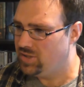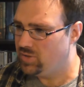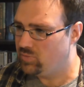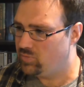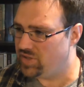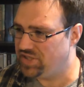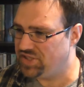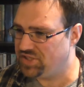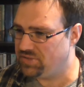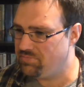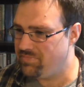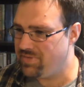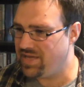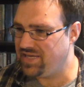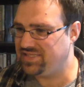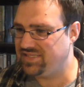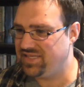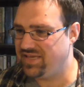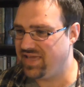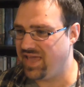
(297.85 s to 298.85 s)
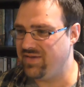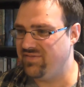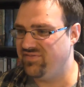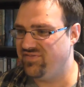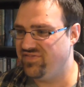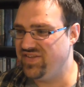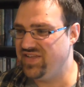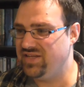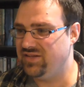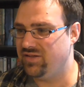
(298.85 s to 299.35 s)
which makes the game
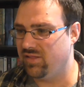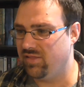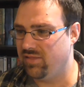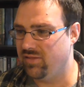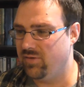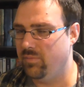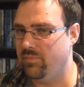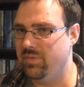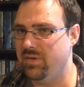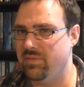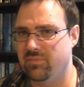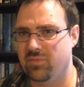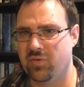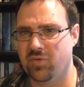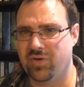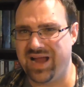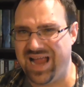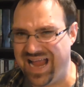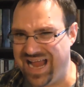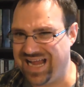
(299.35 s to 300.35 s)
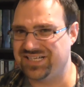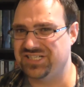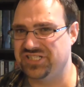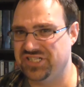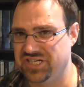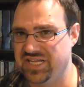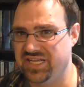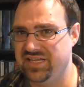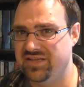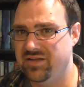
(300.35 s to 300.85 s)
feel a little bit more
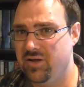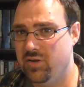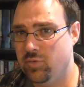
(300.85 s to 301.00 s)
action-y,